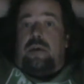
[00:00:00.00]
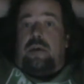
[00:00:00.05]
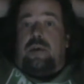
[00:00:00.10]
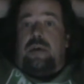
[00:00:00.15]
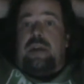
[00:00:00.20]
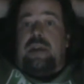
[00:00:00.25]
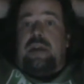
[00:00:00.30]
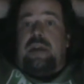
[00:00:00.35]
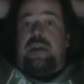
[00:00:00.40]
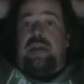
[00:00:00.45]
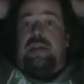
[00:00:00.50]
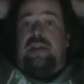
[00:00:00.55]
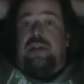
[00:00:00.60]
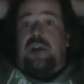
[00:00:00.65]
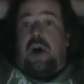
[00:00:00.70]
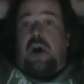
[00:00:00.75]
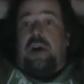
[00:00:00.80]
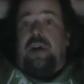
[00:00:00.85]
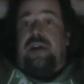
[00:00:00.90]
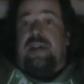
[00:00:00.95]
We need to
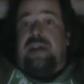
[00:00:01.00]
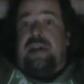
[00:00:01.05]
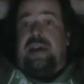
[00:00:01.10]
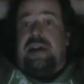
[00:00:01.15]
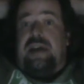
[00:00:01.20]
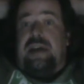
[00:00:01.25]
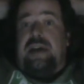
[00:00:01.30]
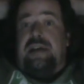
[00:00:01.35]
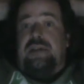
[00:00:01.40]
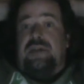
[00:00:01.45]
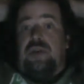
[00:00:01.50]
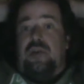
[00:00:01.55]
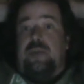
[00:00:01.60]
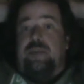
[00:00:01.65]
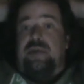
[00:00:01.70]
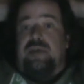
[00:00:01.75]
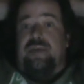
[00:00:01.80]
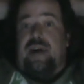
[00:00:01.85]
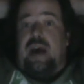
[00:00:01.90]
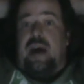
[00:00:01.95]
start thinking in
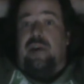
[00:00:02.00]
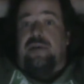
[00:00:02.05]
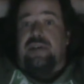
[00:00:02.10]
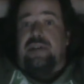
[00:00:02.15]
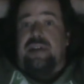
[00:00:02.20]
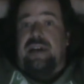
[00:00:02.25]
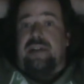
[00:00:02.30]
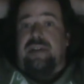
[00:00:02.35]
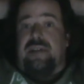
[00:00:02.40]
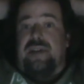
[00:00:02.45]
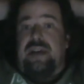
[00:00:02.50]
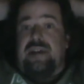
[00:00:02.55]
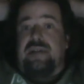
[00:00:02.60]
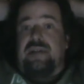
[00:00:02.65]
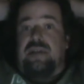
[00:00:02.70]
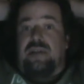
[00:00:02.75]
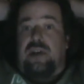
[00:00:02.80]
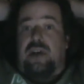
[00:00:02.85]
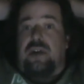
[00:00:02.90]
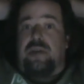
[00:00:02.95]
terms of how to get
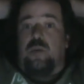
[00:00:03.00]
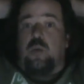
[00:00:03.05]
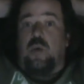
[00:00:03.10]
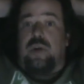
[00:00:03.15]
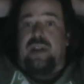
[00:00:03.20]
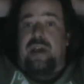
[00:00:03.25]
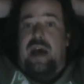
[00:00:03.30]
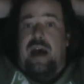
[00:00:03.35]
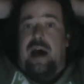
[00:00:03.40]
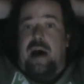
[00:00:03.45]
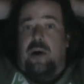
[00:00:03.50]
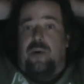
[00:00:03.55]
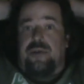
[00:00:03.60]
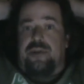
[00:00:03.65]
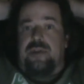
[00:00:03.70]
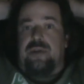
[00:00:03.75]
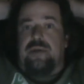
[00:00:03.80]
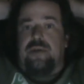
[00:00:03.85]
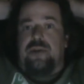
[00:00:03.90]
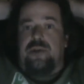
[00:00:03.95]
things done
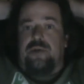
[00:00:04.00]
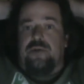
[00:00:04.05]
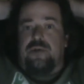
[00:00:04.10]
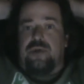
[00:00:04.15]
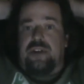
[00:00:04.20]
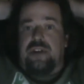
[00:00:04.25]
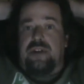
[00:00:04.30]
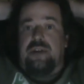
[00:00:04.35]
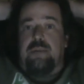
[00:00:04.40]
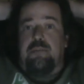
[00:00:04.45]
without using